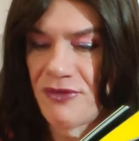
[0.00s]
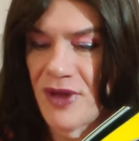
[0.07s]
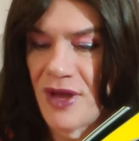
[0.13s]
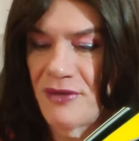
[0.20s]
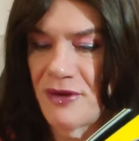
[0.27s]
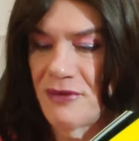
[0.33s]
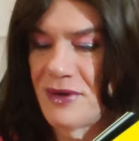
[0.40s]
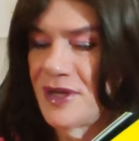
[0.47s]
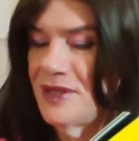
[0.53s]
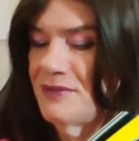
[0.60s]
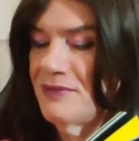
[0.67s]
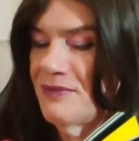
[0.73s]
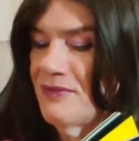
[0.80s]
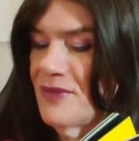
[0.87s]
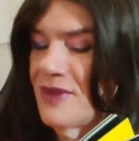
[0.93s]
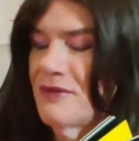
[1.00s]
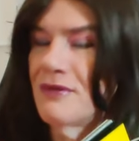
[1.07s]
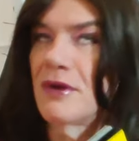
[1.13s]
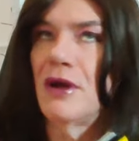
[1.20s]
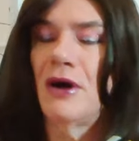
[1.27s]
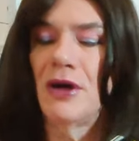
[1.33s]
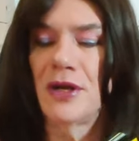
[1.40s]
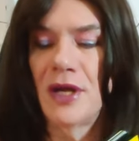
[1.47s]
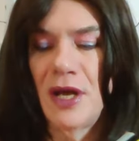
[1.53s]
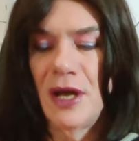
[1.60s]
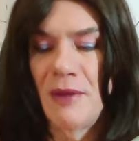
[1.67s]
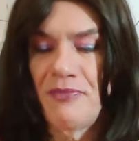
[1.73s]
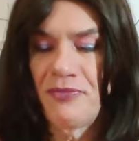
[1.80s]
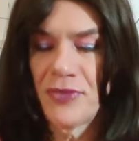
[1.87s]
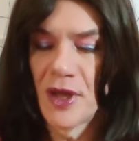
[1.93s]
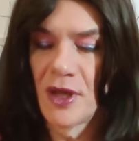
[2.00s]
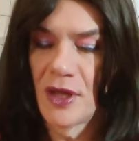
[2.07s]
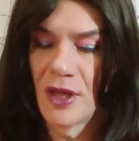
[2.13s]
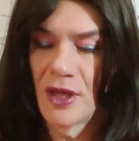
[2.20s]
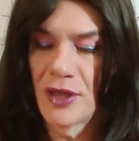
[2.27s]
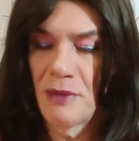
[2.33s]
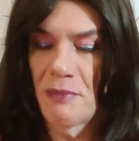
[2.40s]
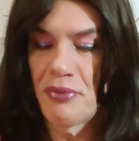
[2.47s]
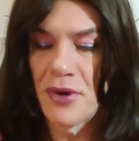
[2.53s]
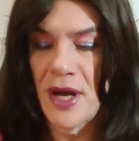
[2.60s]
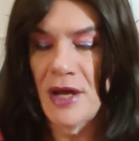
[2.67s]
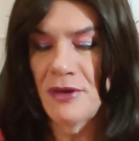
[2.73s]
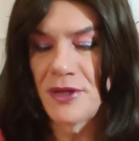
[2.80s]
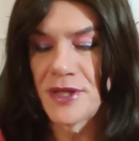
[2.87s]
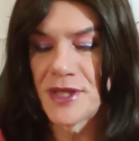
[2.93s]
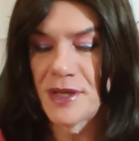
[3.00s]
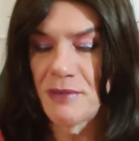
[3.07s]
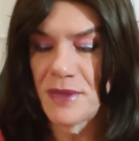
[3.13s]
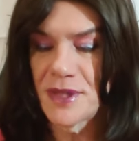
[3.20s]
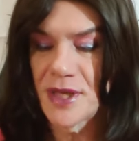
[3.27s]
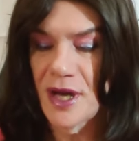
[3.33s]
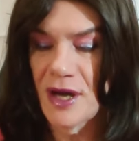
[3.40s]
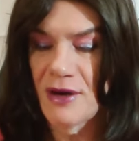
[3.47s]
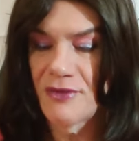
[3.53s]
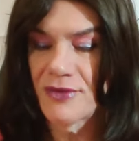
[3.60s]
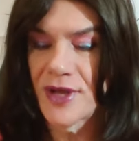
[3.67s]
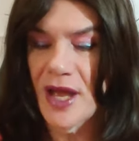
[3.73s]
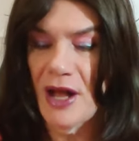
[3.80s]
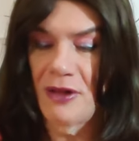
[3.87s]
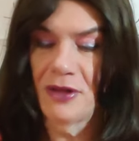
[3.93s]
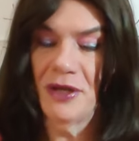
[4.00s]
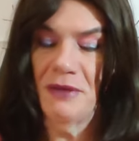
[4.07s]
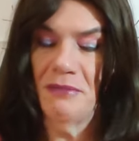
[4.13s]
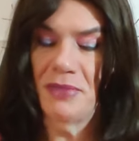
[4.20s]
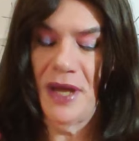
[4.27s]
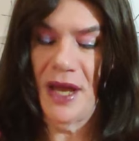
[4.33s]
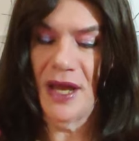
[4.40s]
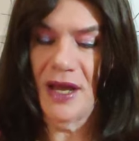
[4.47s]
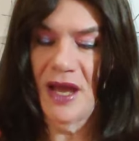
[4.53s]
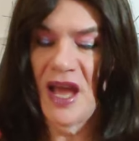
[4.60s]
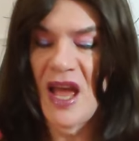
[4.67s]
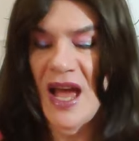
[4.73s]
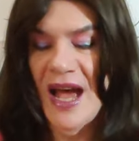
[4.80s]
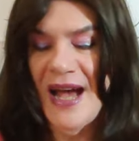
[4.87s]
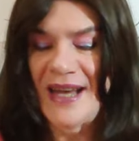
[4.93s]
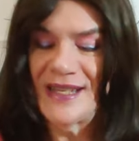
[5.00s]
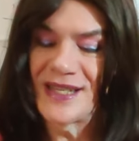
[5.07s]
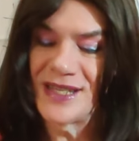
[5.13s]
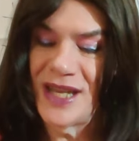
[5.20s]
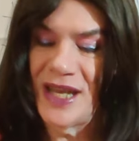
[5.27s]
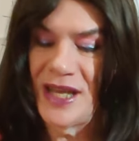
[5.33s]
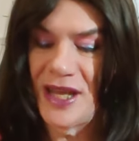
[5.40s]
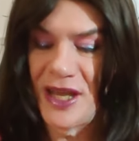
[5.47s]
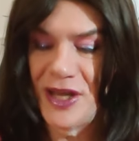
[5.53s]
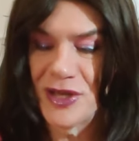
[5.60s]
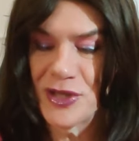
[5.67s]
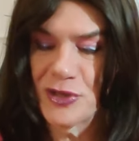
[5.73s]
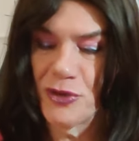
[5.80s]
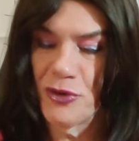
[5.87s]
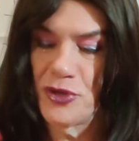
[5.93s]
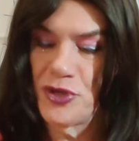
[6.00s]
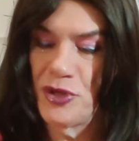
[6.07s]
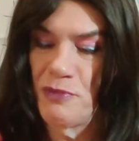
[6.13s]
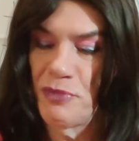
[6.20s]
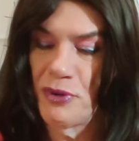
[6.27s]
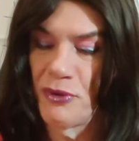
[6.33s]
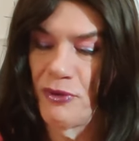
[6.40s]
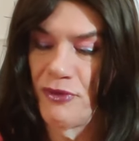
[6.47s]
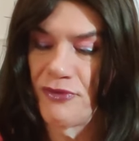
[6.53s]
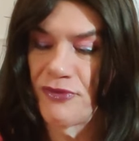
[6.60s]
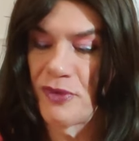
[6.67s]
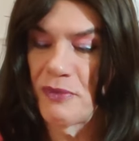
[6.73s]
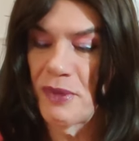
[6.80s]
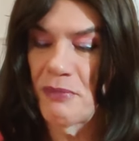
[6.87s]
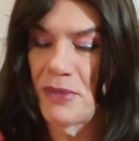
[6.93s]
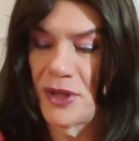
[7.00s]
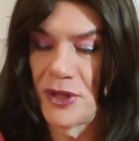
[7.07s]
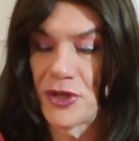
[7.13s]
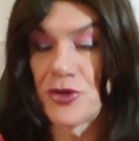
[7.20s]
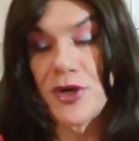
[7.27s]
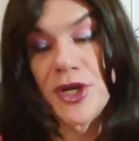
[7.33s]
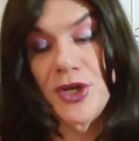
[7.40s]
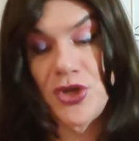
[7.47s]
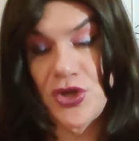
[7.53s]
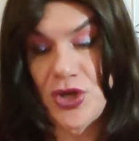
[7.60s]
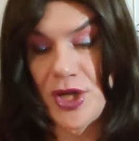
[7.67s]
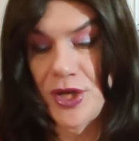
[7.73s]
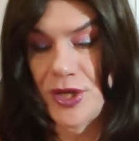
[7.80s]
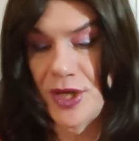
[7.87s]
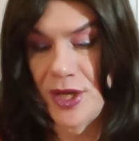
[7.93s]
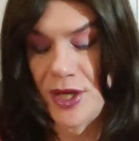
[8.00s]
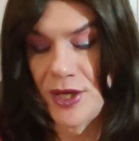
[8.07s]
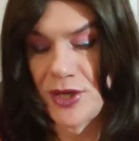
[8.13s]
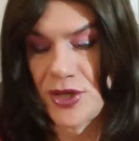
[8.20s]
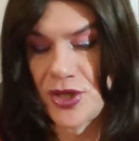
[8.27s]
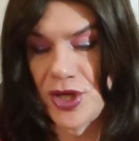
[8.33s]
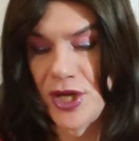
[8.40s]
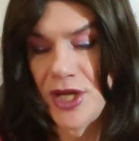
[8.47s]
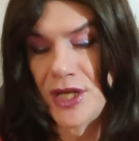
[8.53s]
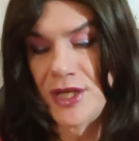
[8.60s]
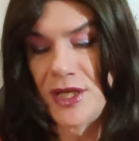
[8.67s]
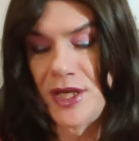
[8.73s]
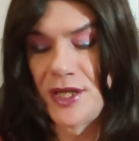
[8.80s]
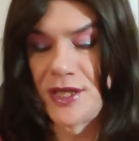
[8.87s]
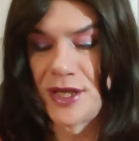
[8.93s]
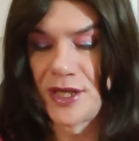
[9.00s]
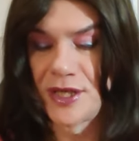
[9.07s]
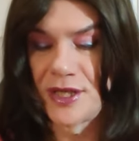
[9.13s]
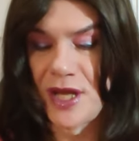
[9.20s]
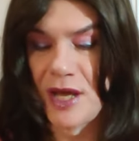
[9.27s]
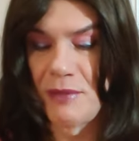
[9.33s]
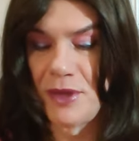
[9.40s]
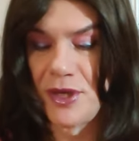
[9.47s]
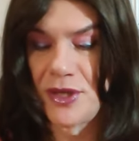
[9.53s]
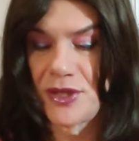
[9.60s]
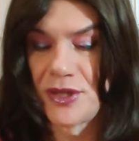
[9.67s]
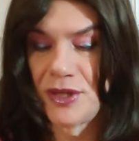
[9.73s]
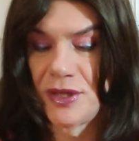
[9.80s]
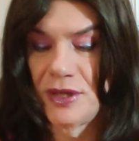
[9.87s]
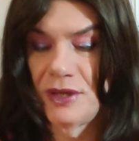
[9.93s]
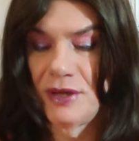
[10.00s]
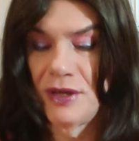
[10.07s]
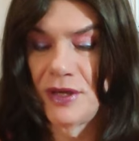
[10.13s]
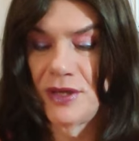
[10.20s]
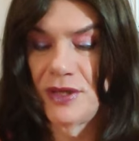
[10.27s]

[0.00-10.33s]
favourite one, God, the brown scimitar of Galgenbeck, a stinking sword you pulled from a military shit ditch, d6 damage,